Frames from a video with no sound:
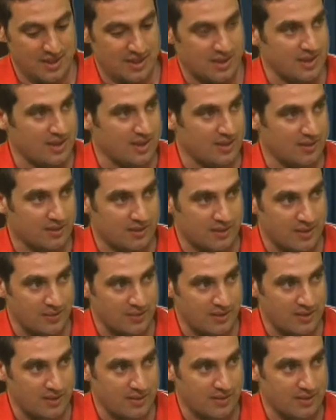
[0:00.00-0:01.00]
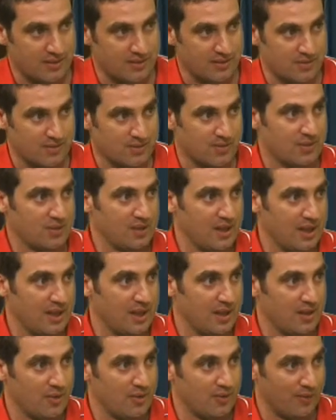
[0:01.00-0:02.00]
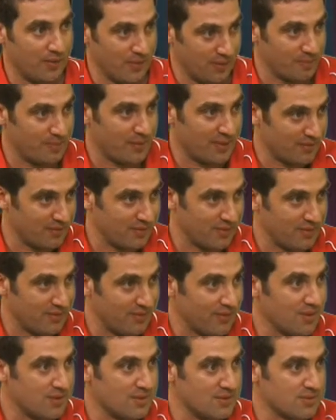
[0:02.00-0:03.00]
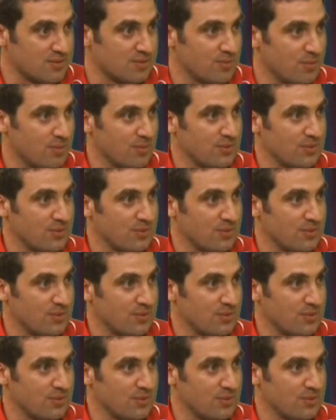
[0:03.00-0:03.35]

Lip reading: Now, can we, for the benefit of the viewers,